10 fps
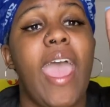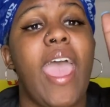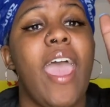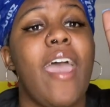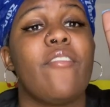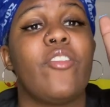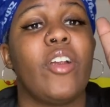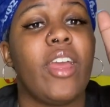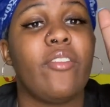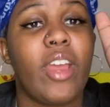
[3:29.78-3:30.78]

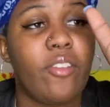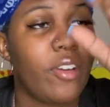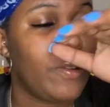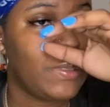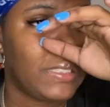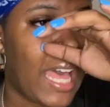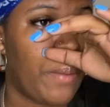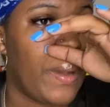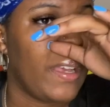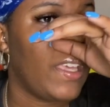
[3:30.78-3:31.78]
It was just out of
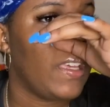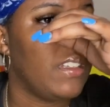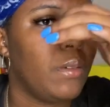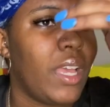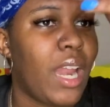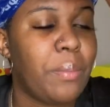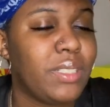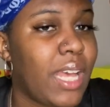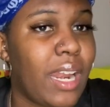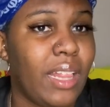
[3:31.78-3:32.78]
pocket. And I'm just
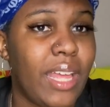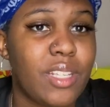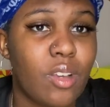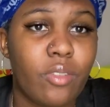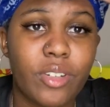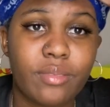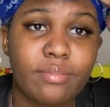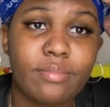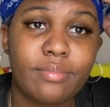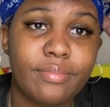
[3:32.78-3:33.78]
kind of glad it's over.
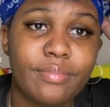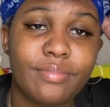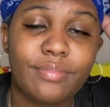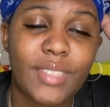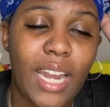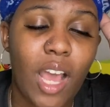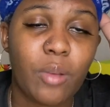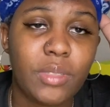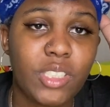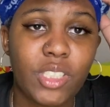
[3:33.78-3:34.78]
And I hope
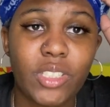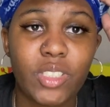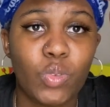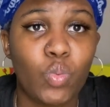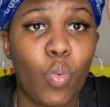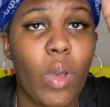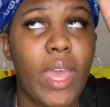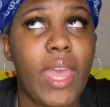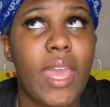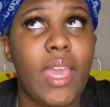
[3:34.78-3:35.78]
this year is
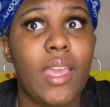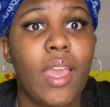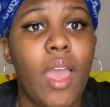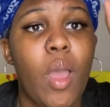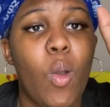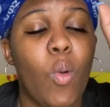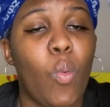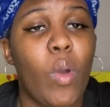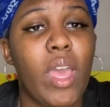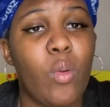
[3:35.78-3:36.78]
way,
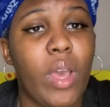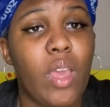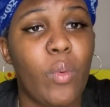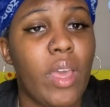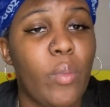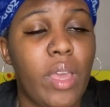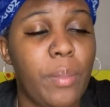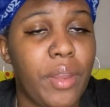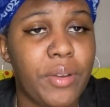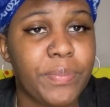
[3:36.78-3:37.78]
way, way, way, way
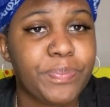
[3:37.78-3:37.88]
better.